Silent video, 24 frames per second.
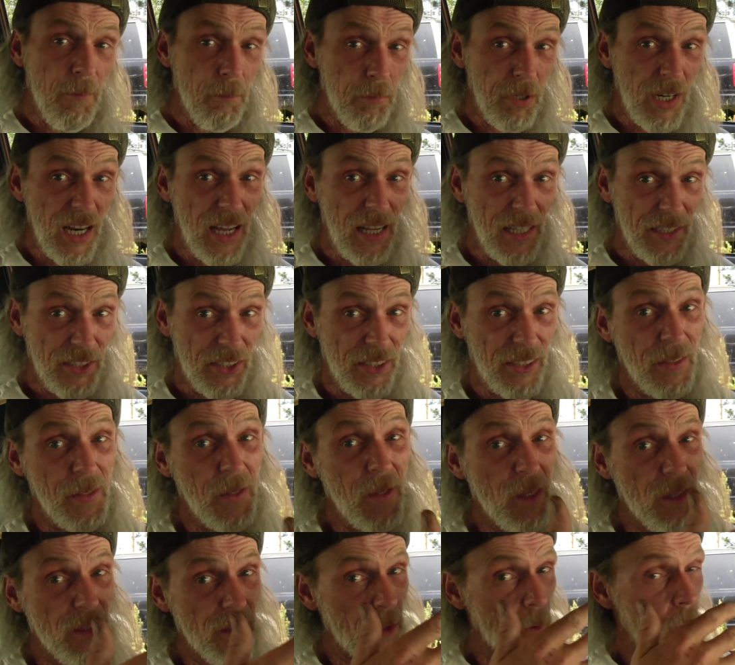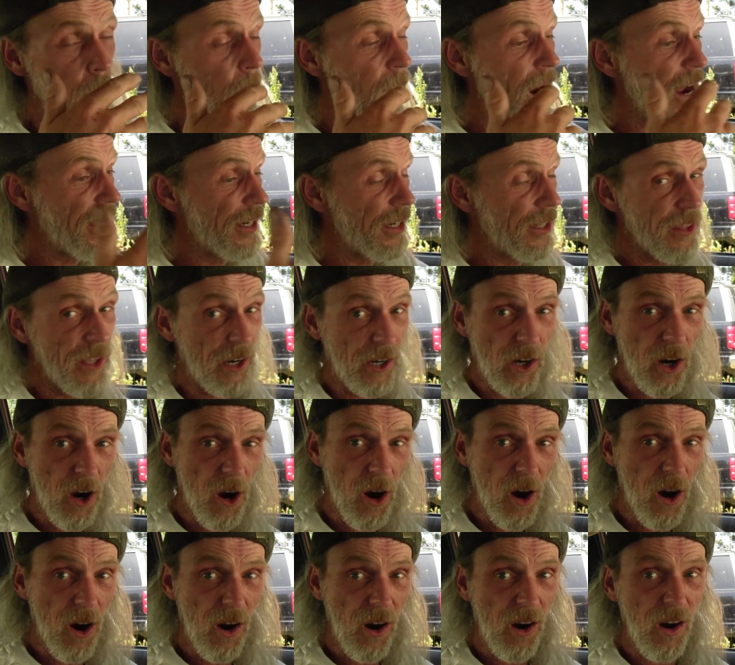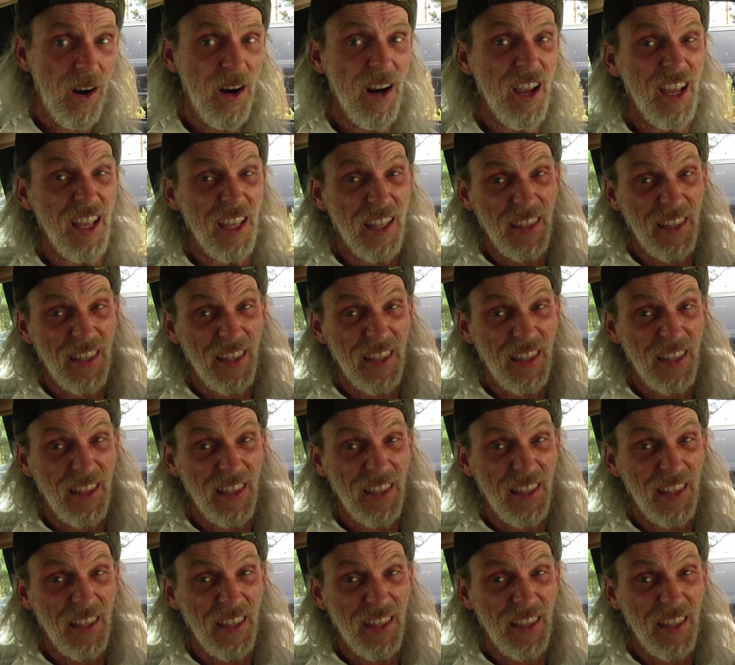plus the weight of the car,